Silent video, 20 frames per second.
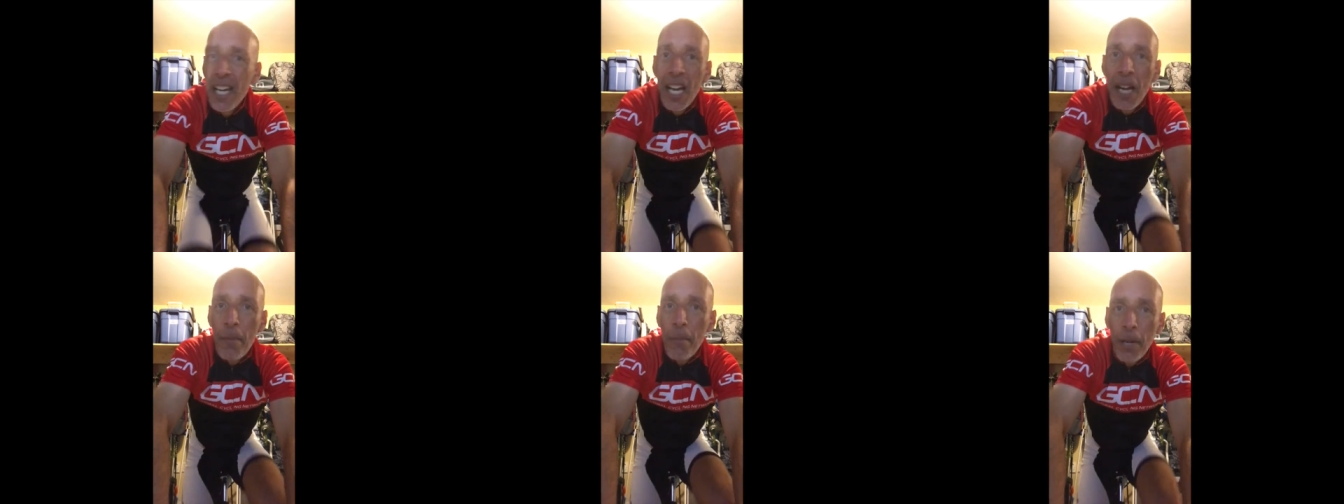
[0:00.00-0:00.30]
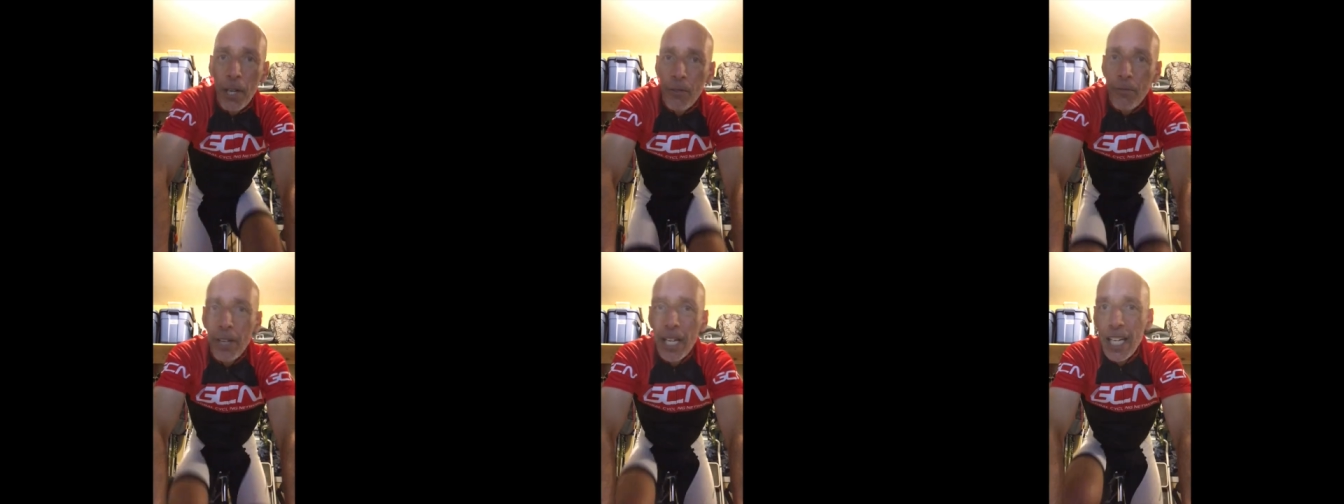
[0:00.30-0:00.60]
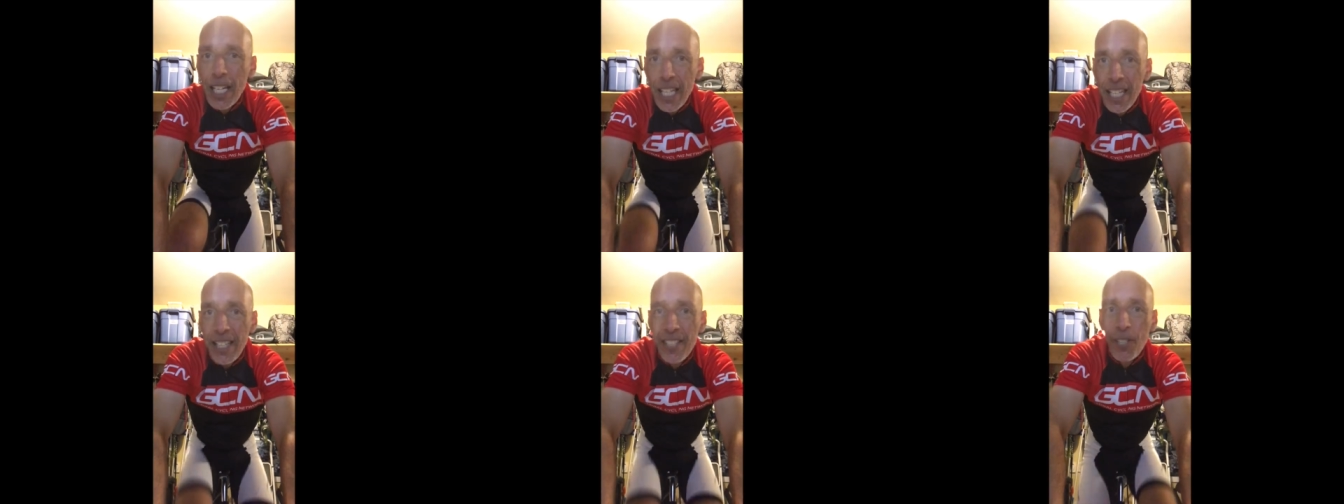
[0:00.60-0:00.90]
But a really
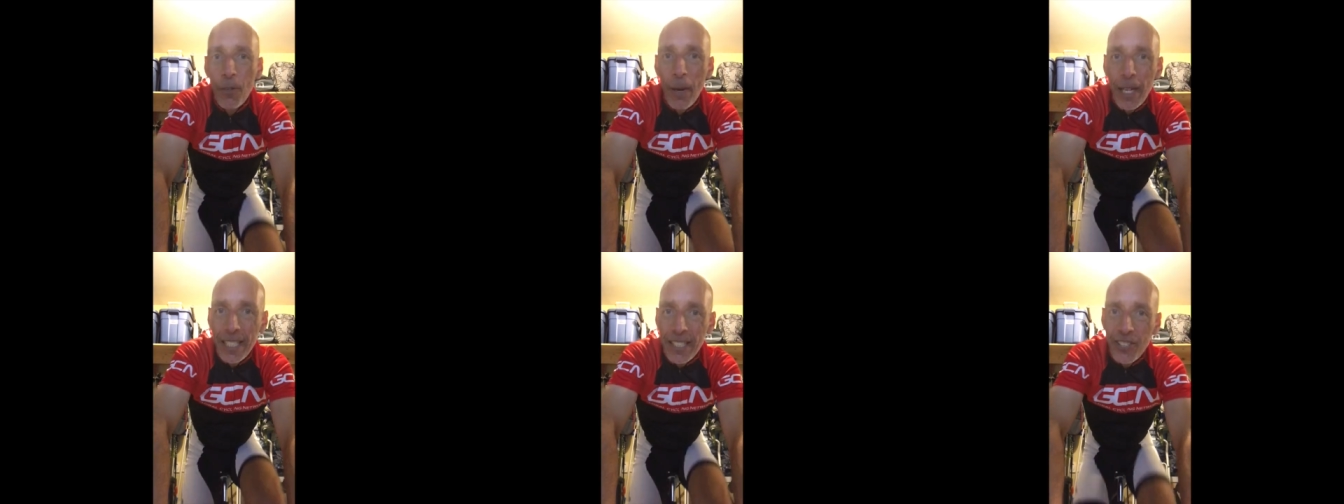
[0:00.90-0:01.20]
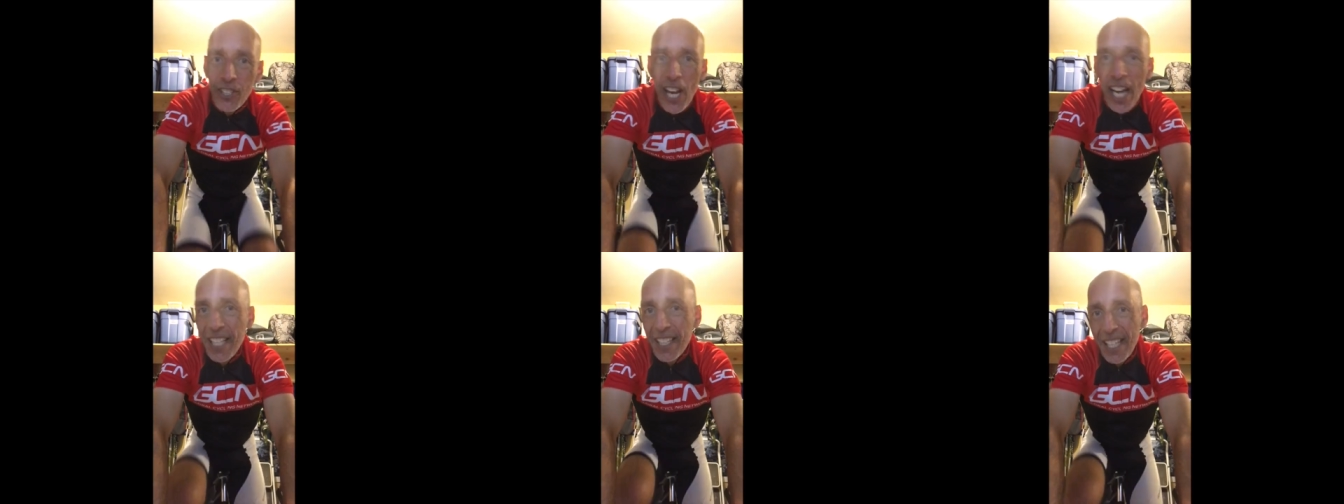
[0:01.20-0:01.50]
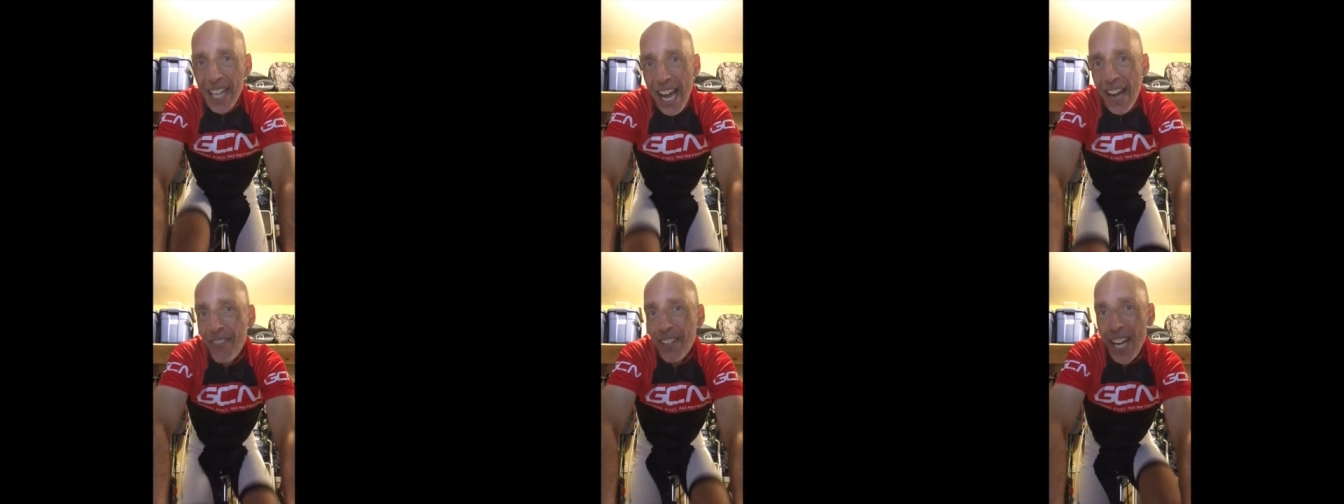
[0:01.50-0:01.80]
easy way to check that
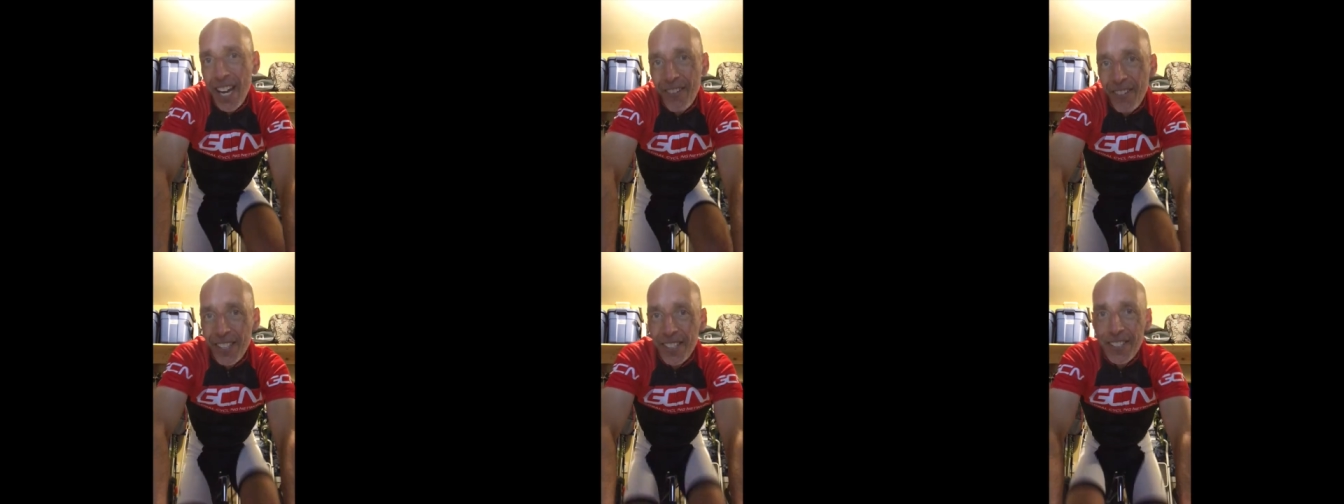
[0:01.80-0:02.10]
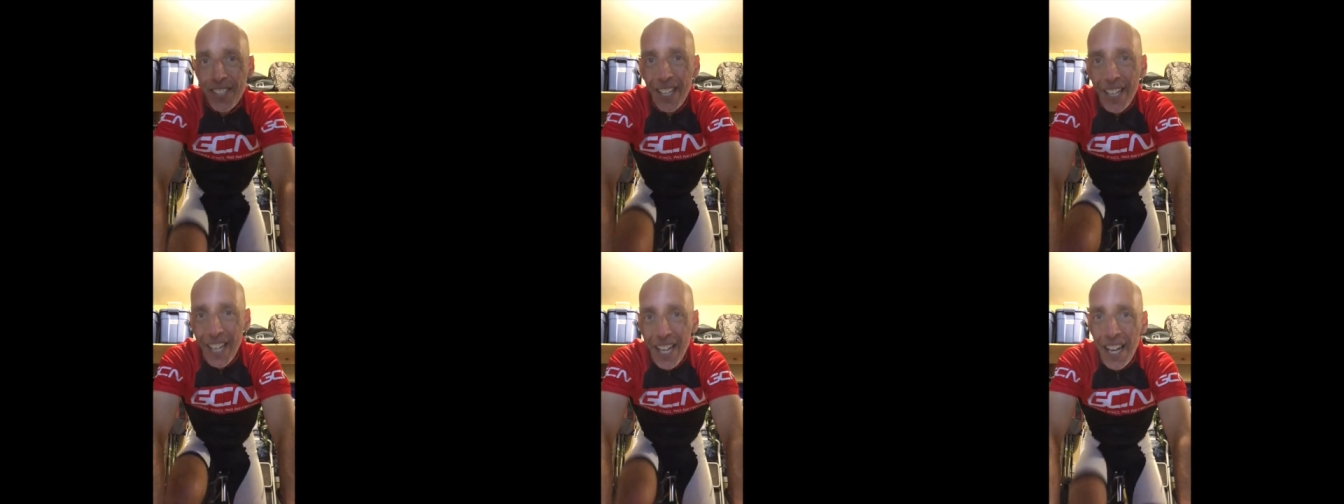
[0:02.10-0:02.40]
out now is to,